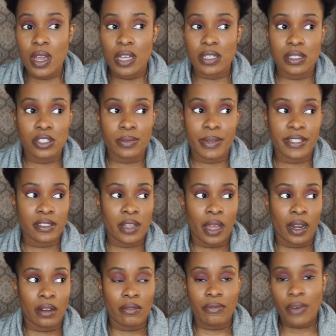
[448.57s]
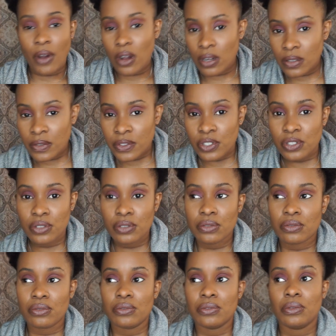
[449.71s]
a situation that involves
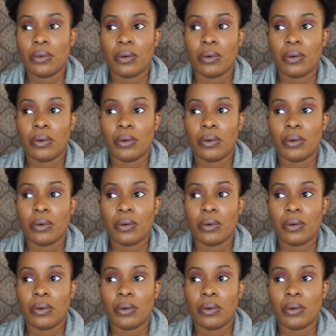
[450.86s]
you